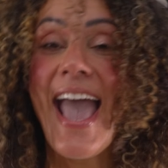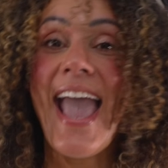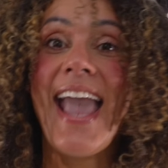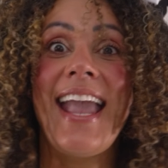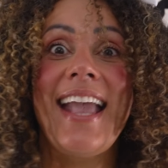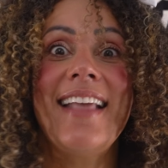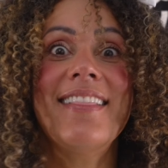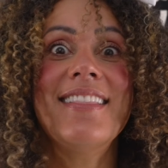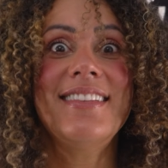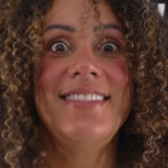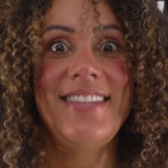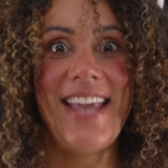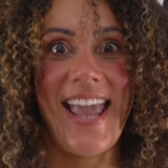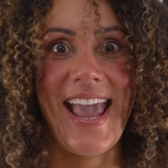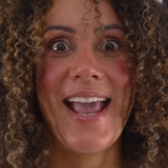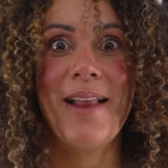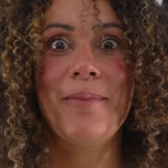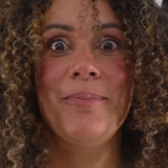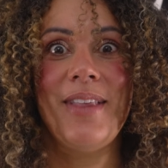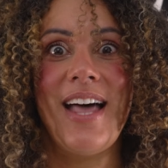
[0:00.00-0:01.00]
and the
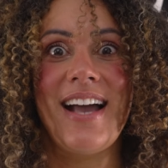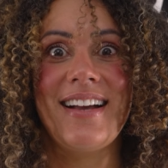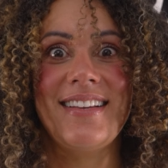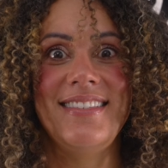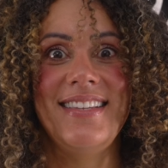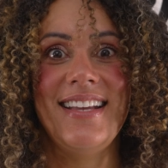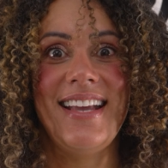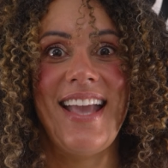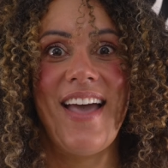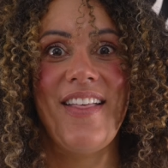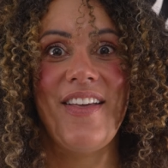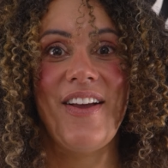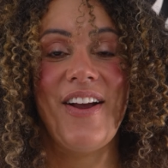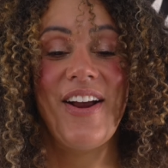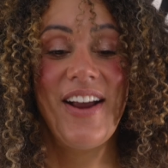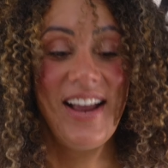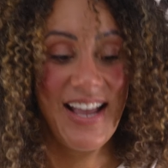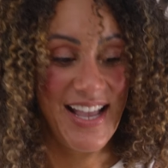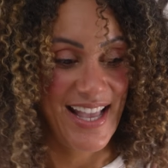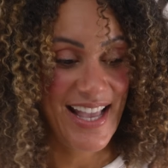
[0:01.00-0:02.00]
tan blocks
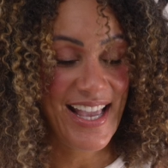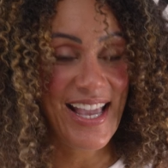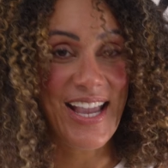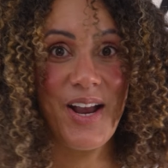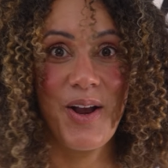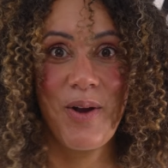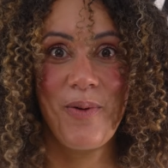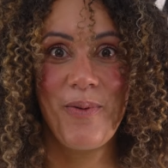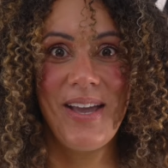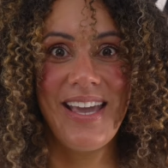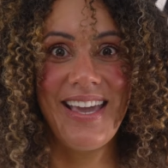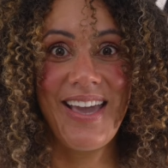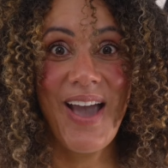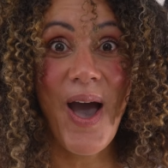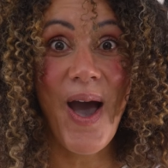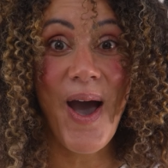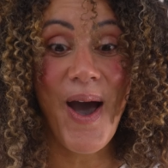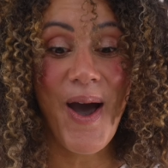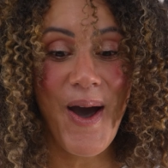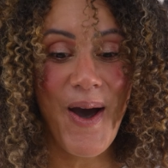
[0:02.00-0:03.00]
together. Here we
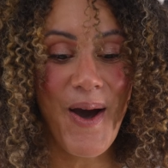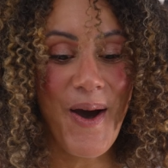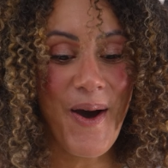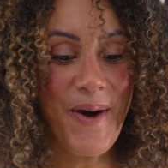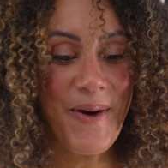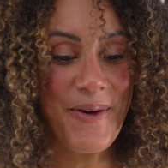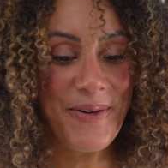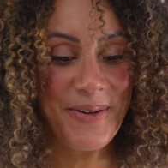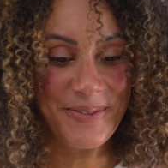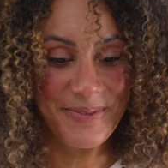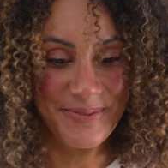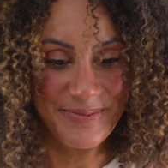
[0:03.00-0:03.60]
go.